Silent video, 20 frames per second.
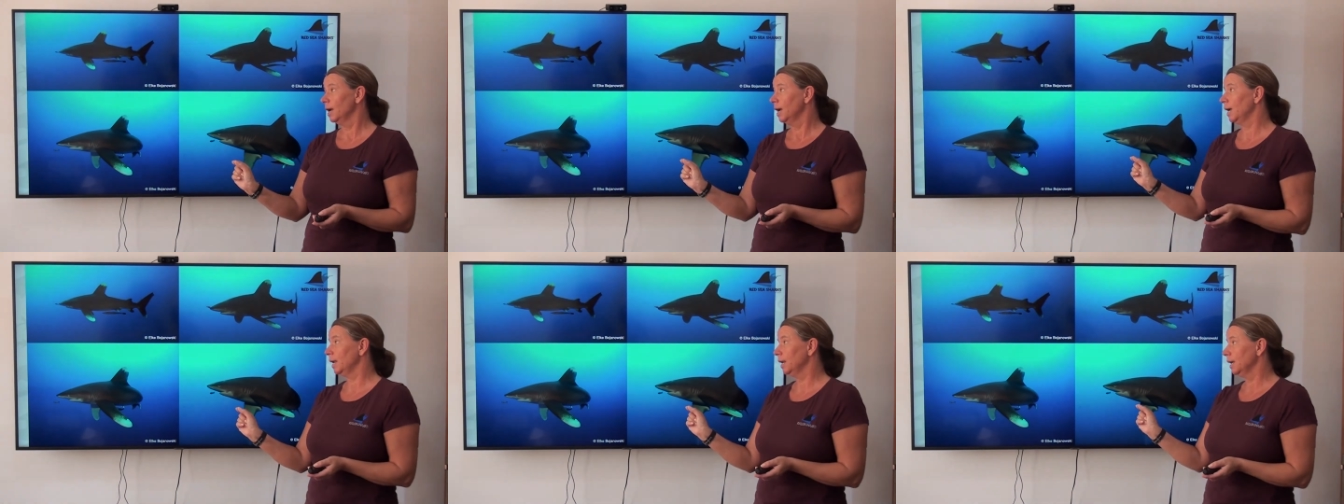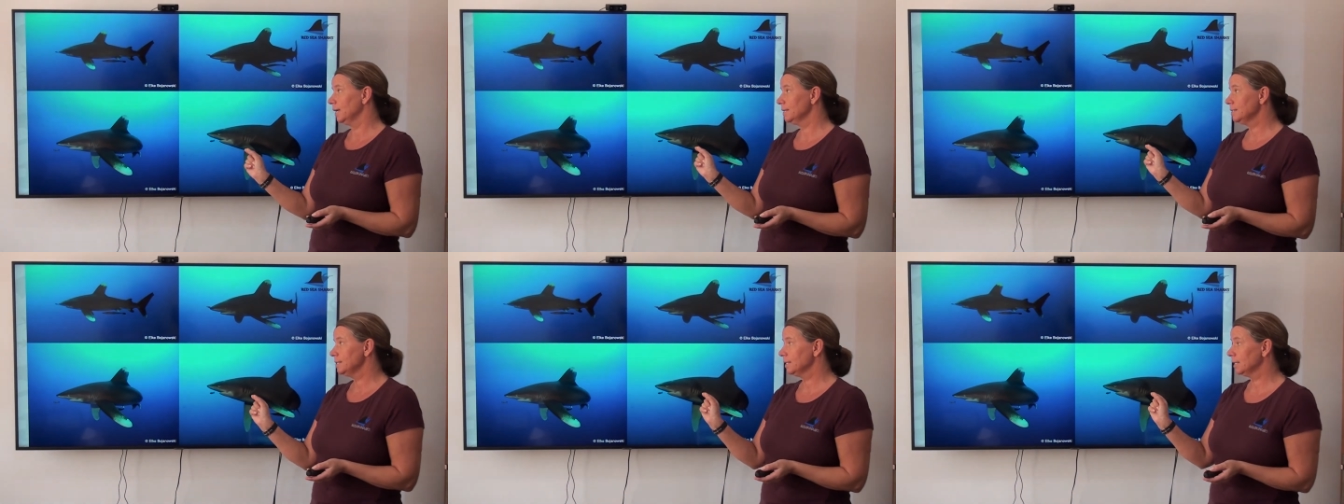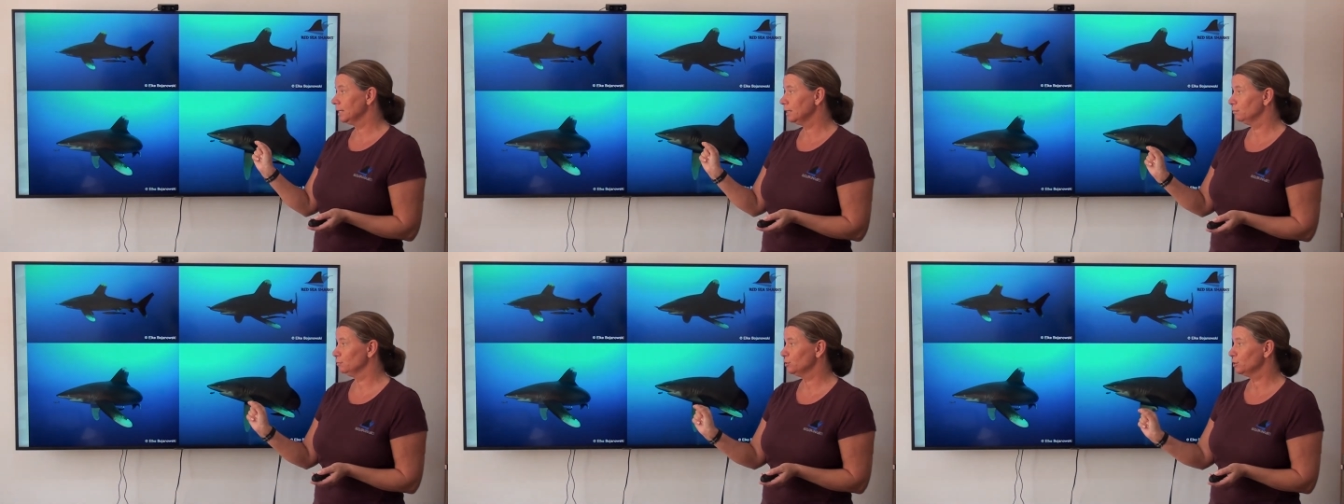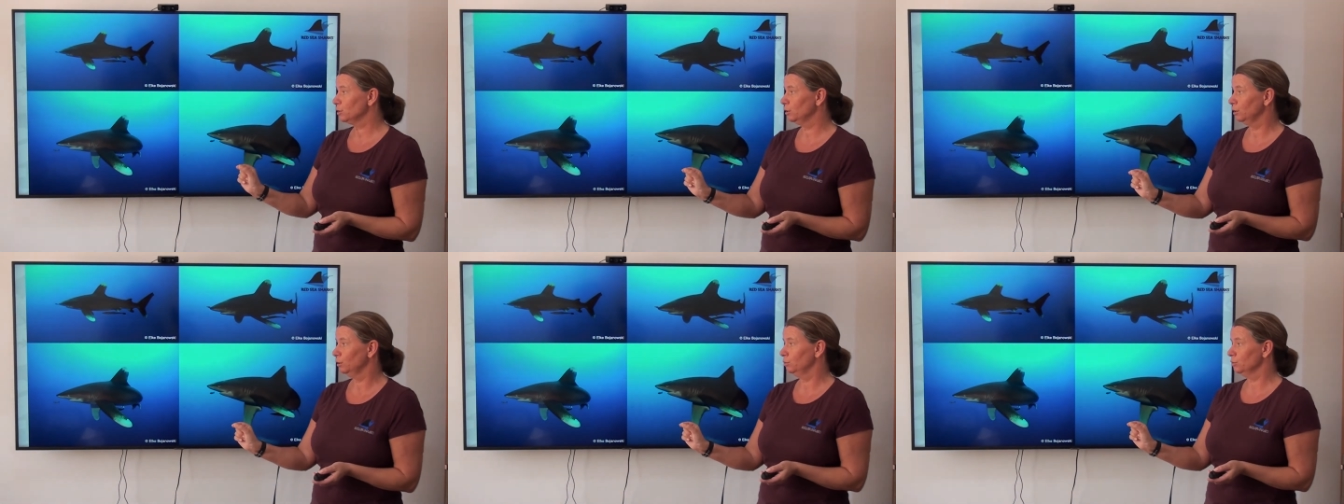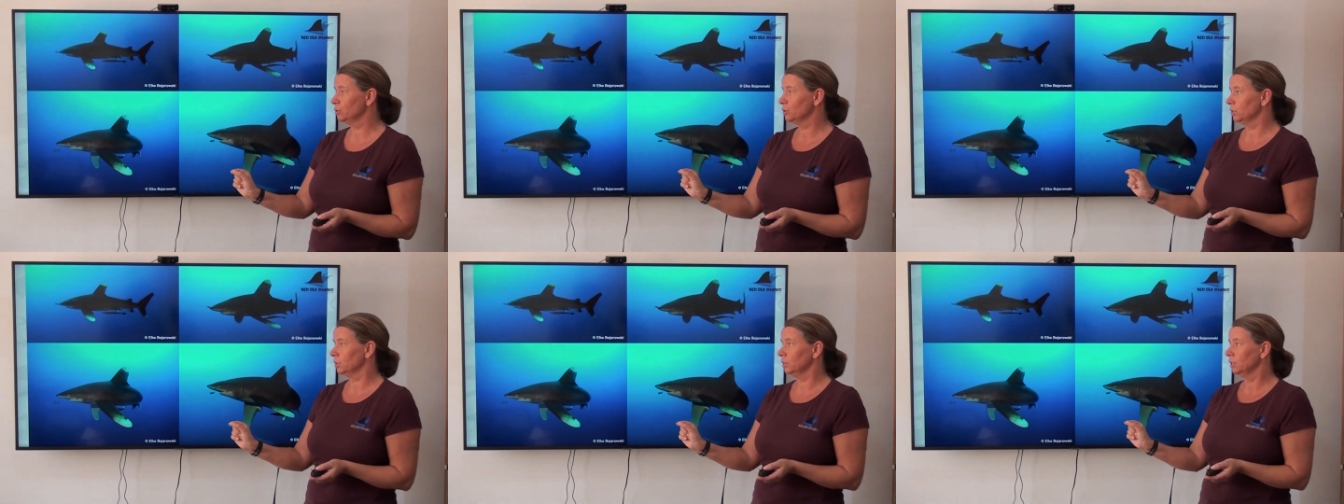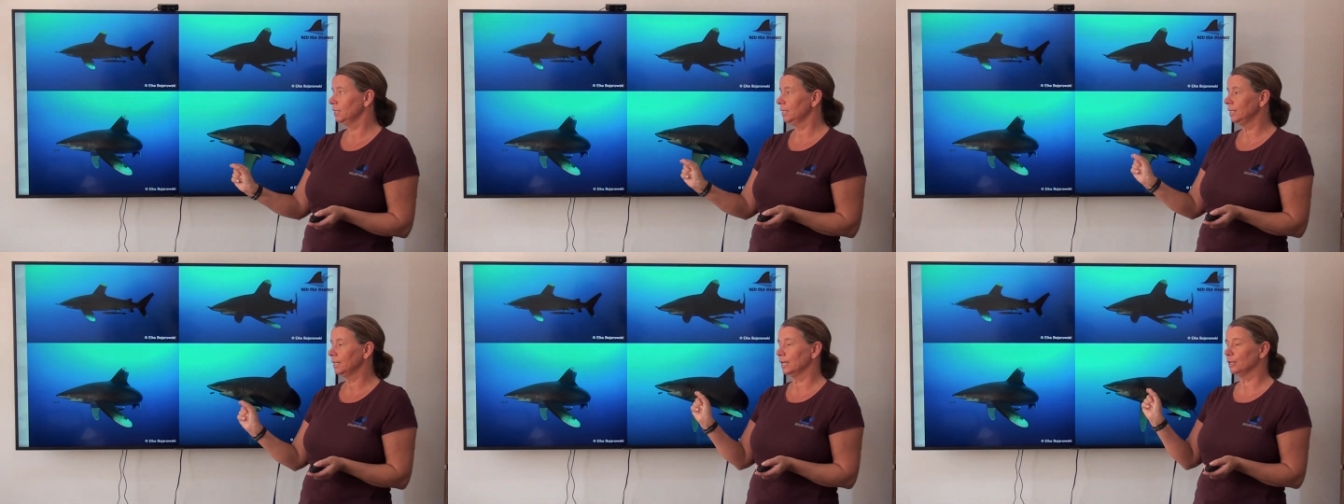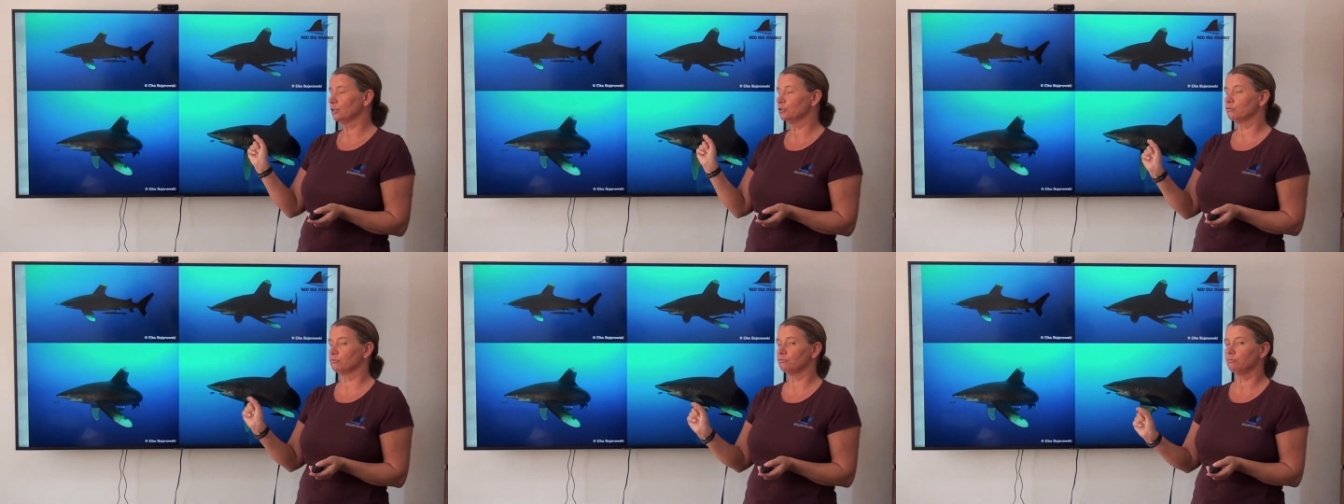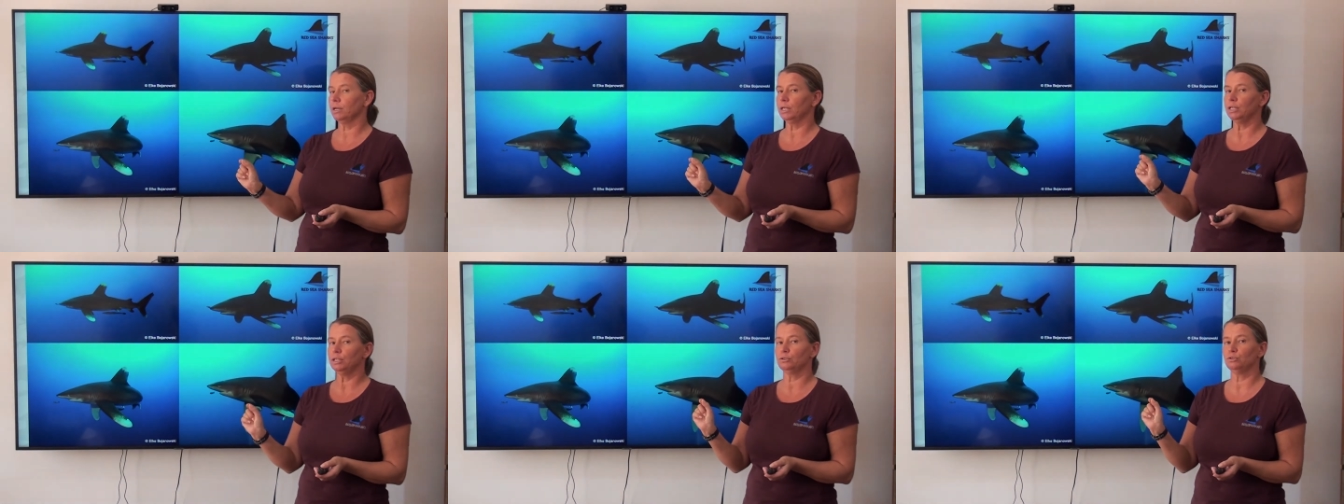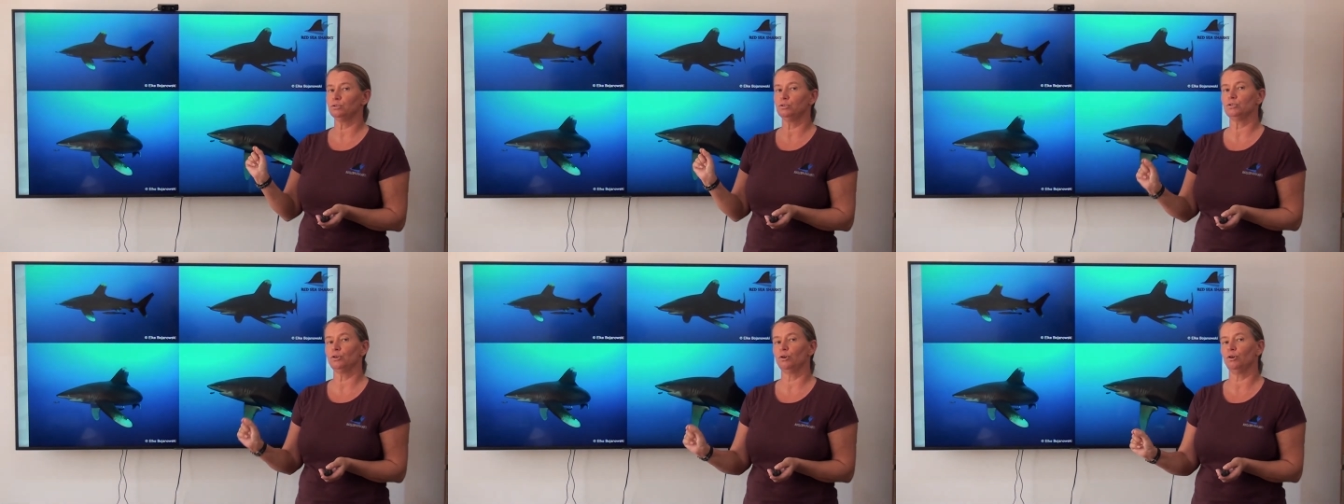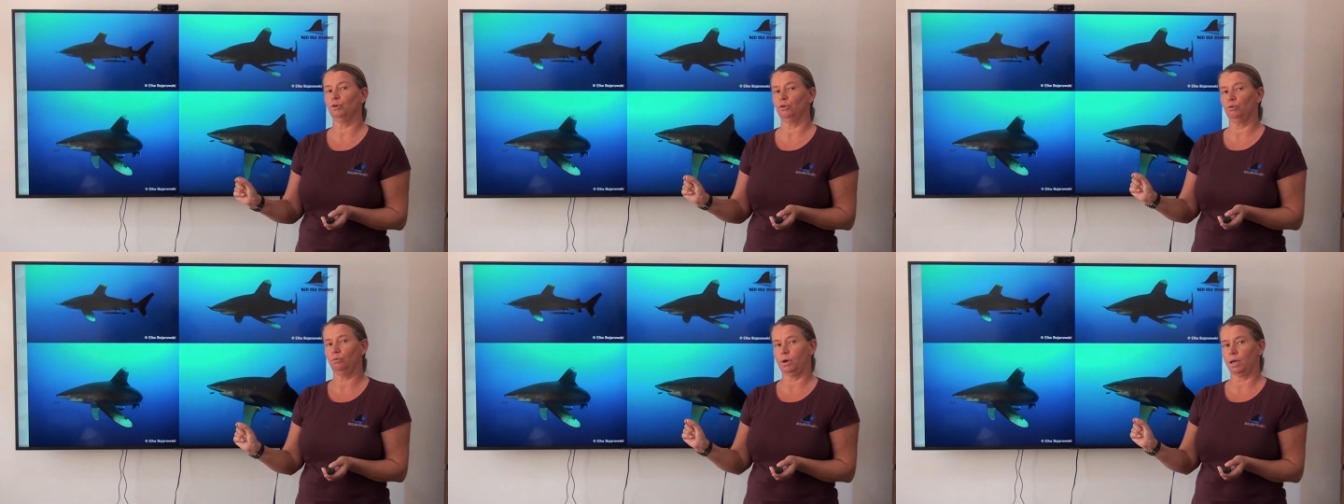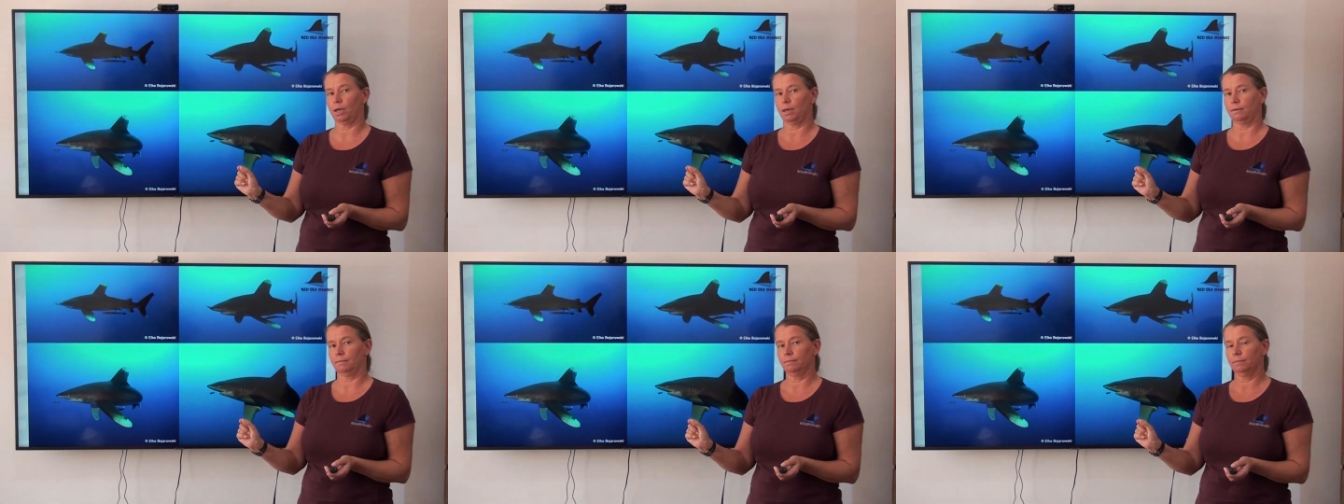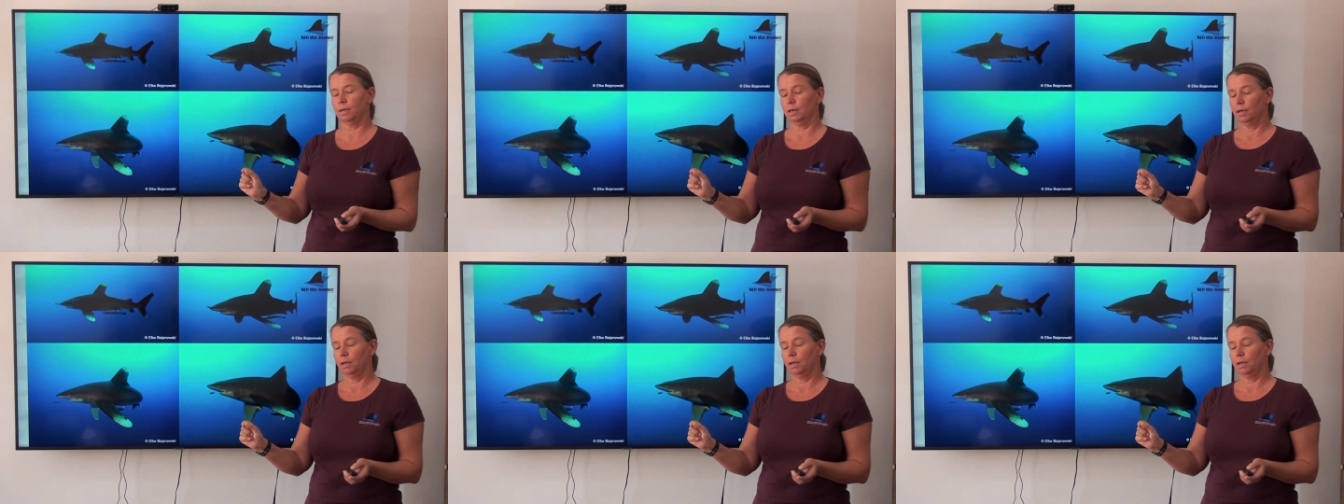And as he comes closer, he gets ready to turn away.